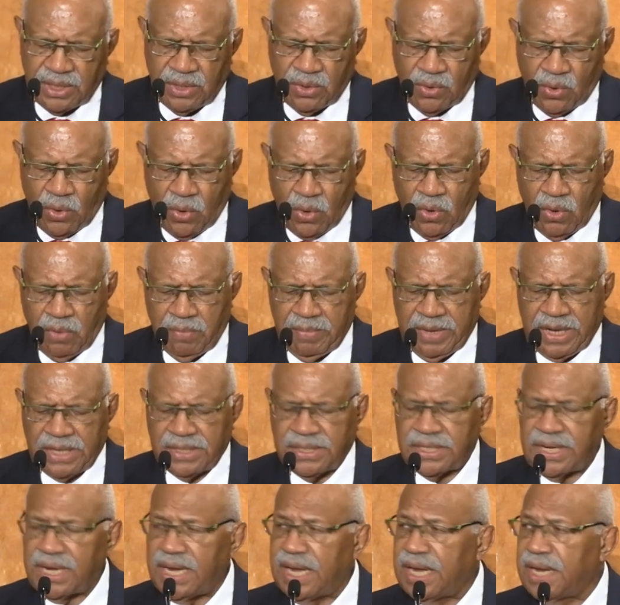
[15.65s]
in all
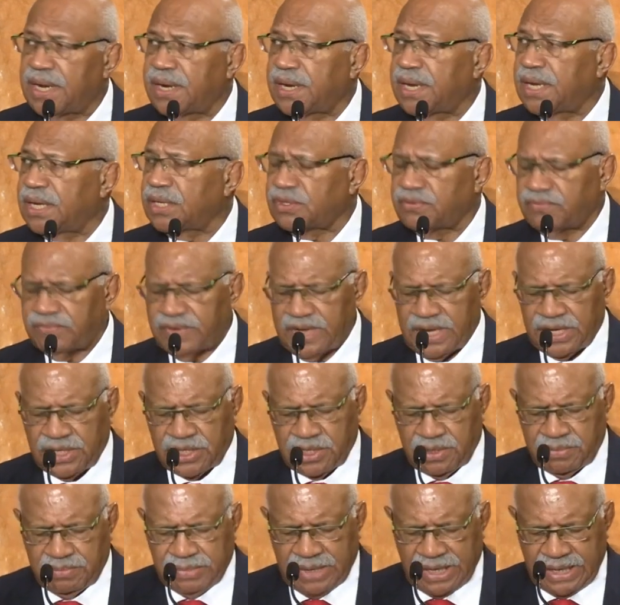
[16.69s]
major areas of
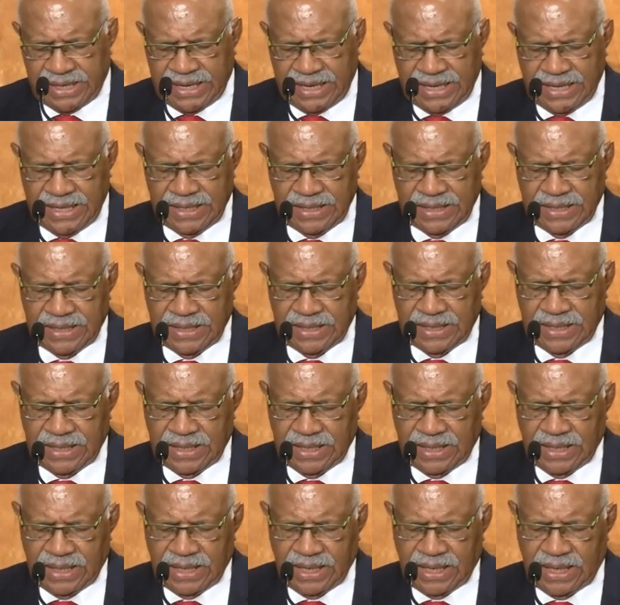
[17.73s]
nation building,
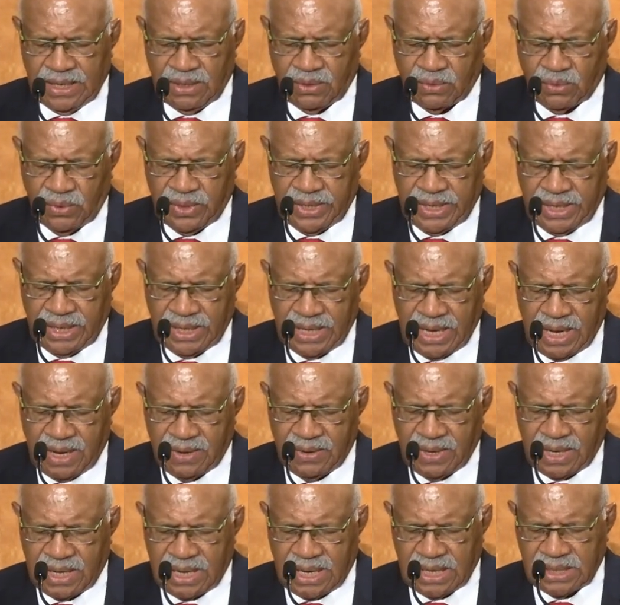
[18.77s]
including
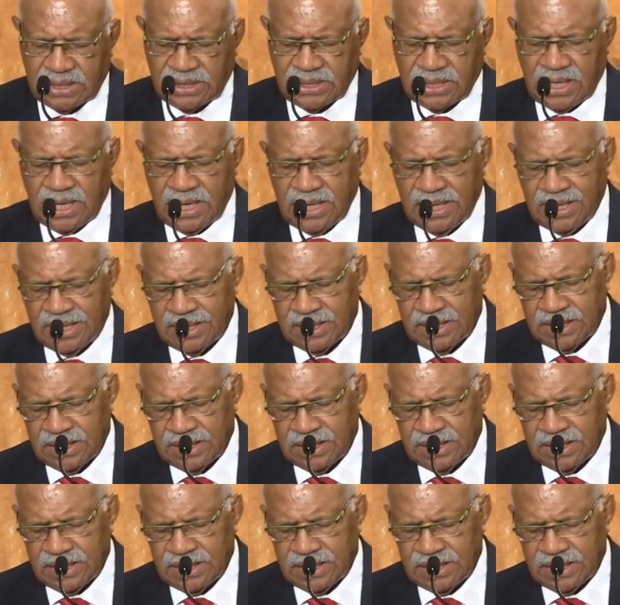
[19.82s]
agriculture,